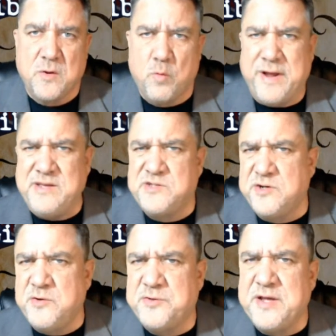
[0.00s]
Ways
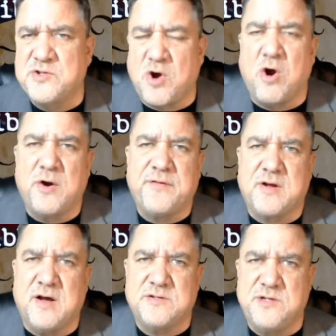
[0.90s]
to do things are in the
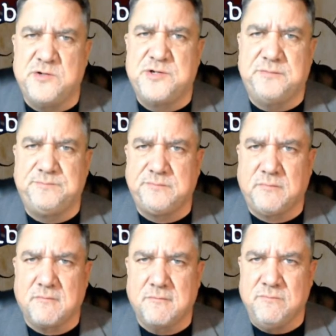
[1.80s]
Constitution.
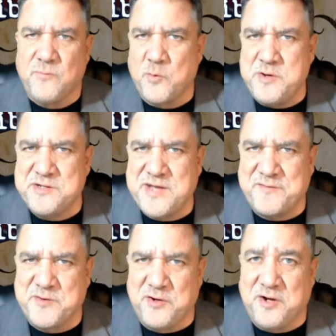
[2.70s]
We just
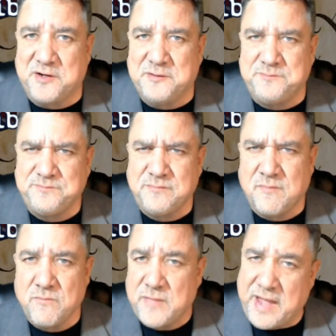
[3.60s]
have to look
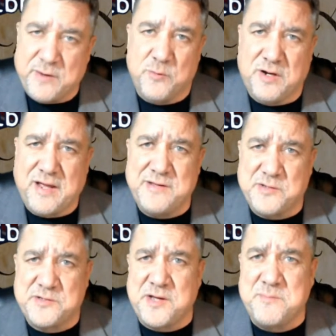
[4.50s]
and realize
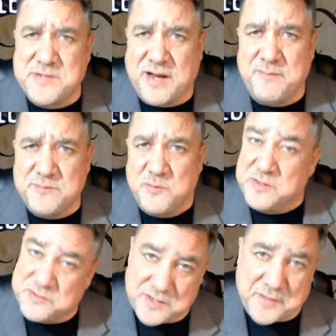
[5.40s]
that sometimes
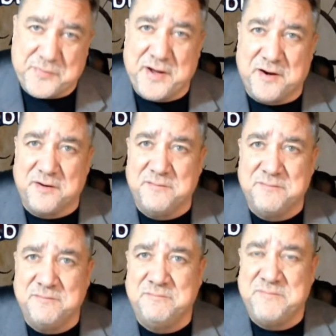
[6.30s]
when it's not there,
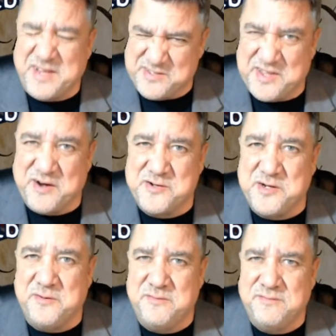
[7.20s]
it's there
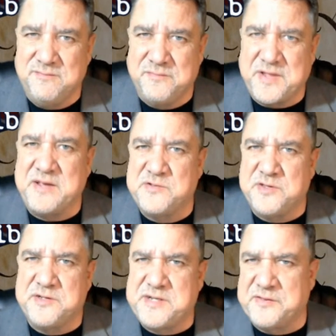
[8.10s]
too, thanks
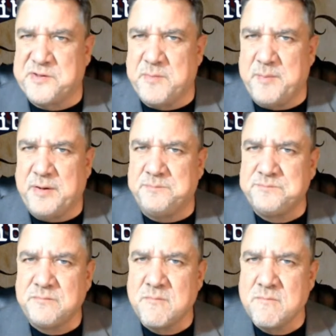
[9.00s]
to the 10th Amendment.
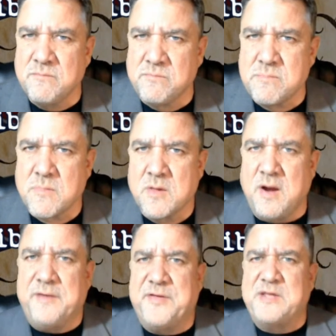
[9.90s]

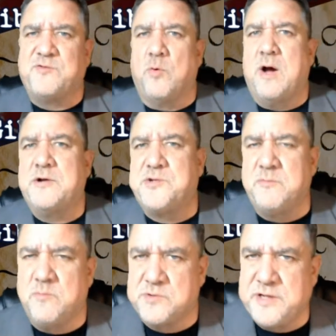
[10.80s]
All right, thanks for
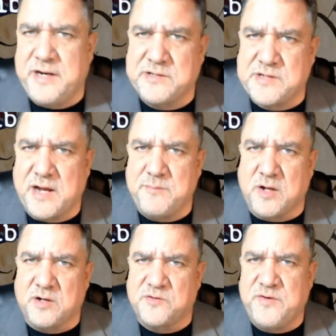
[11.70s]
watching. We'll see you next time.
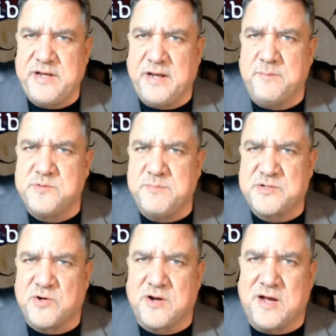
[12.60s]
Douglas V. Gibbs,
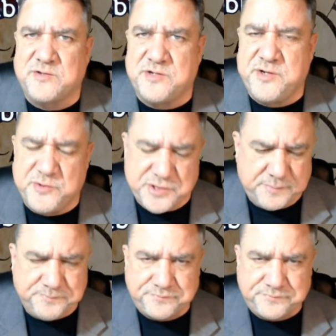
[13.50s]
Mr. Constitution.